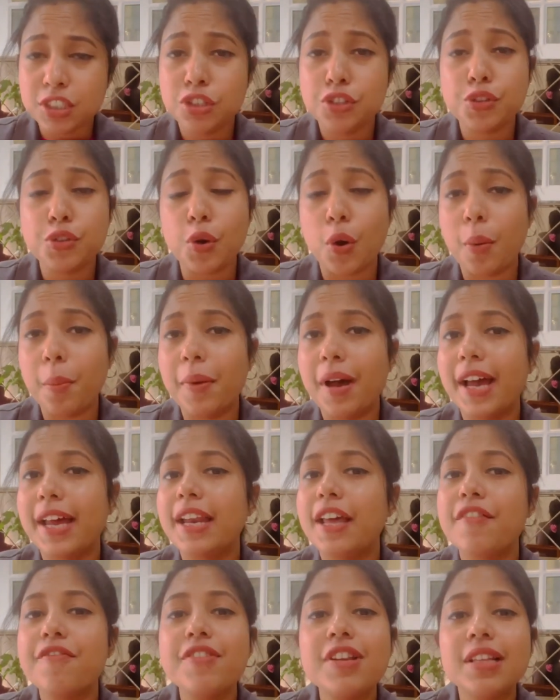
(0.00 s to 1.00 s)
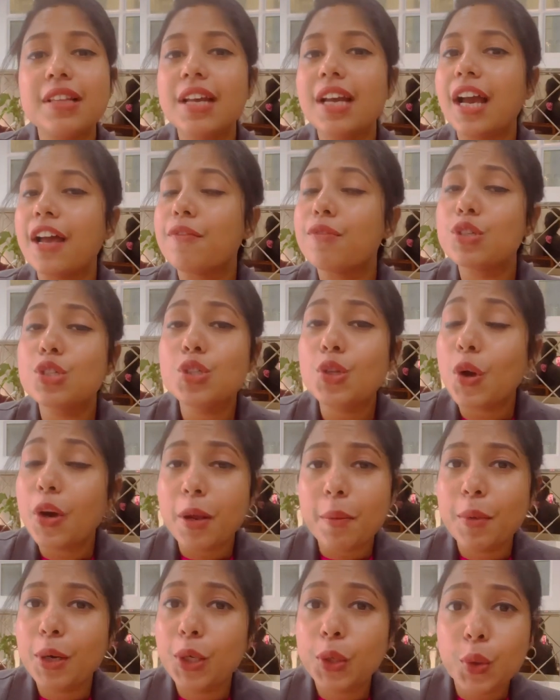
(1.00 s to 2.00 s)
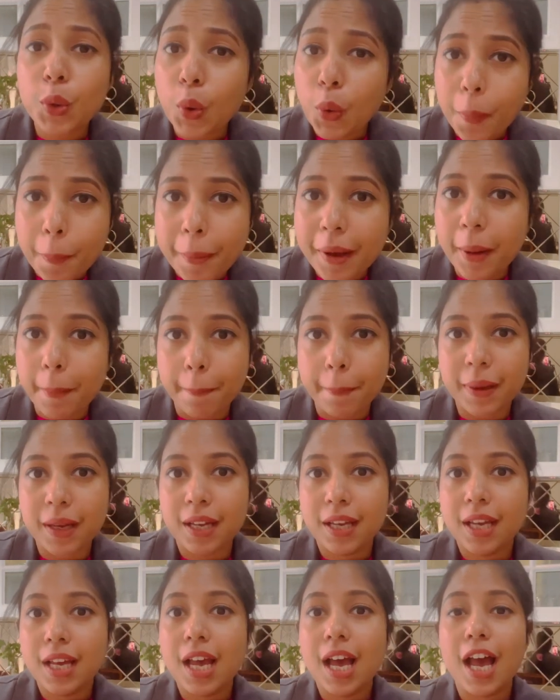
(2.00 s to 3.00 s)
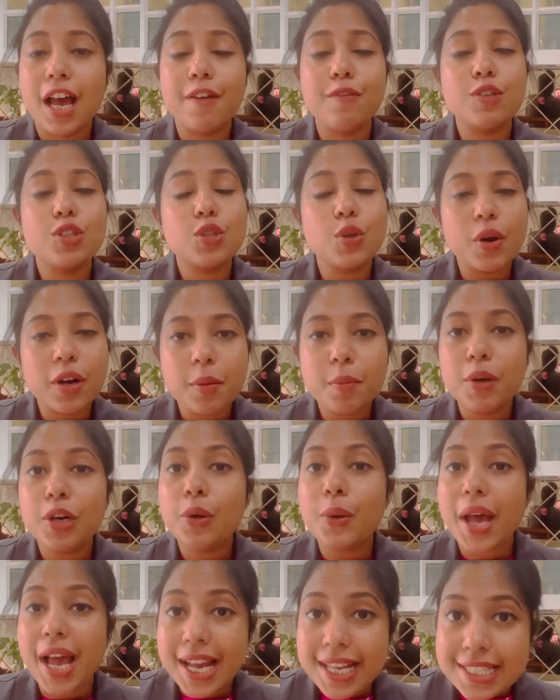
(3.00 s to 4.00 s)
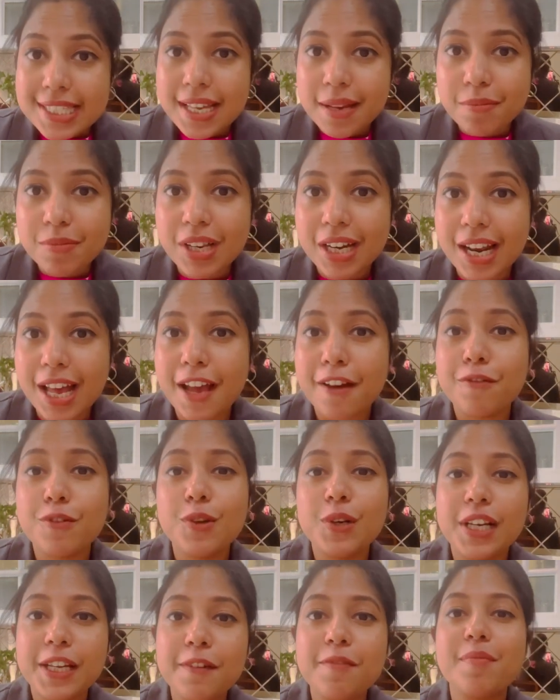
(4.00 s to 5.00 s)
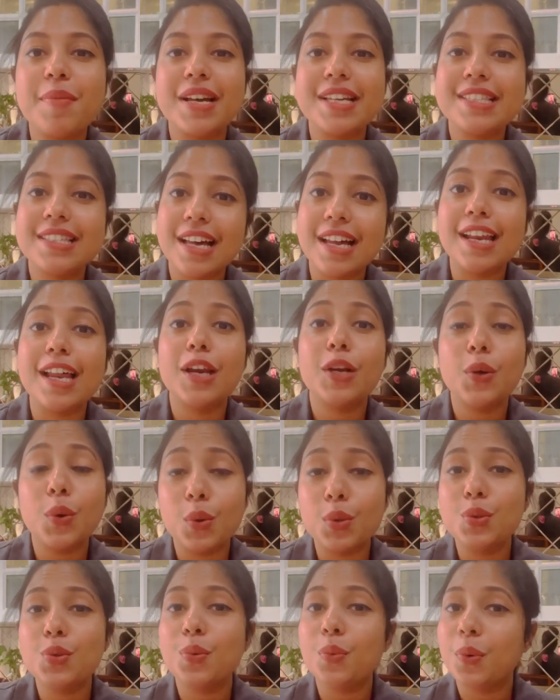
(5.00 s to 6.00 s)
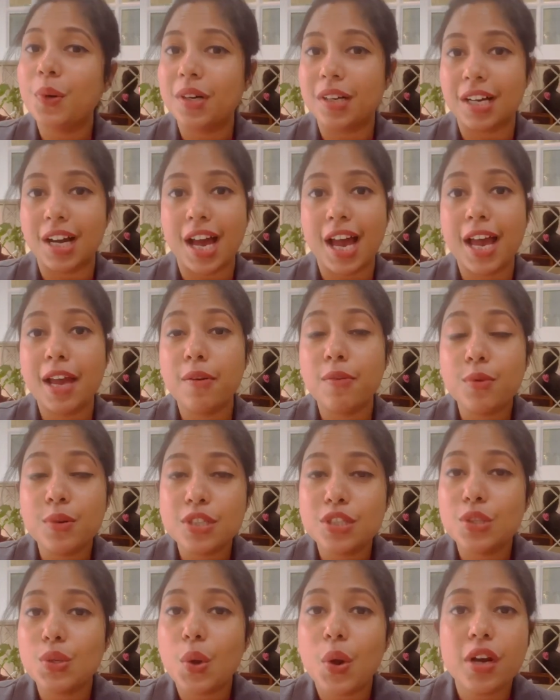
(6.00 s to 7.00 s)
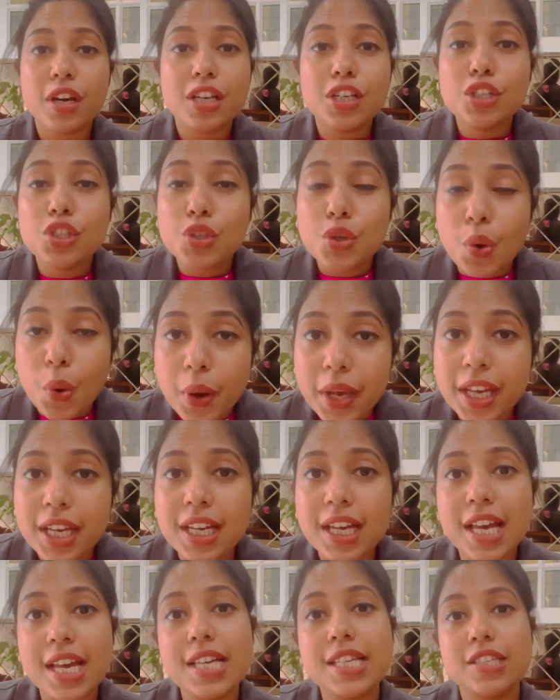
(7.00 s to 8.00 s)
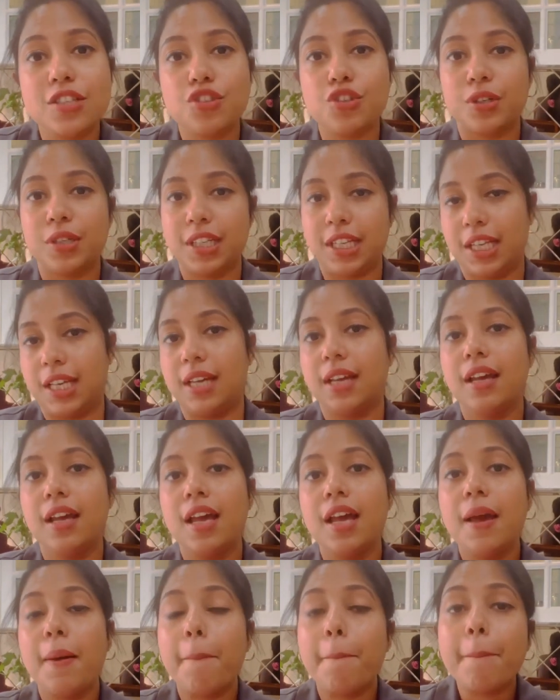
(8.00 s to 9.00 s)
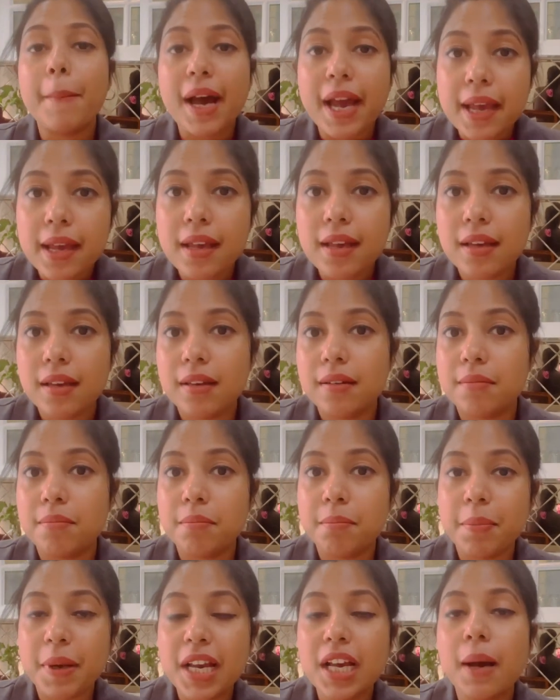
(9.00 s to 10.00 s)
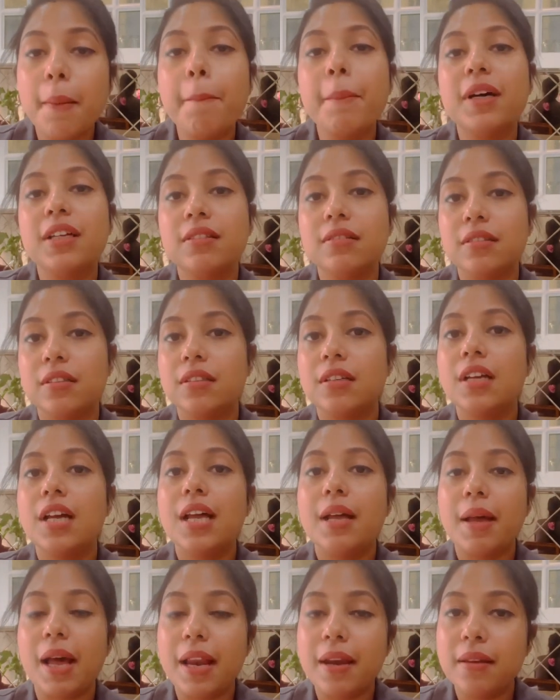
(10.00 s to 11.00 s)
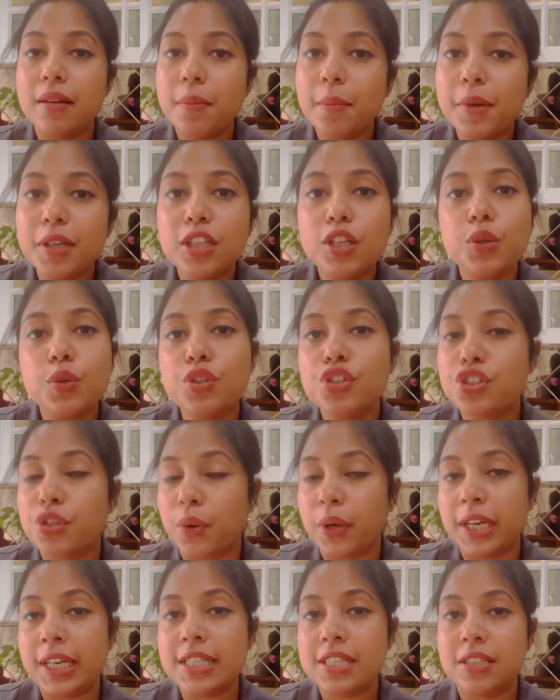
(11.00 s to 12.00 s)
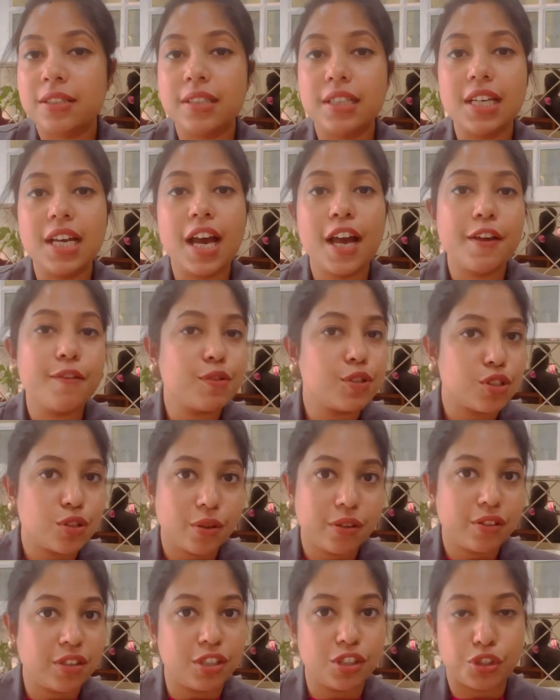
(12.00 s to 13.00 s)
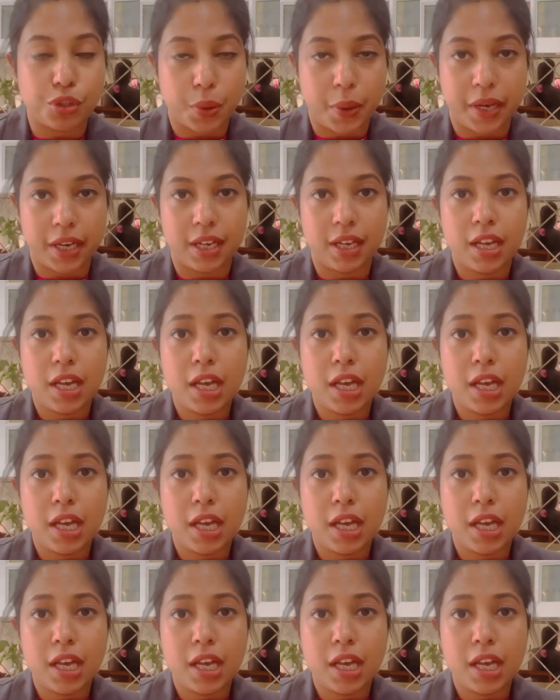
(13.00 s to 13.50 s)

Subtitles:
trauma and everything, I was not able to cope up. I was not able to accept that I have to leave my son and go to work. I was not enjoying his journey. My being a mother and the motherhood journey, I was not enjoying.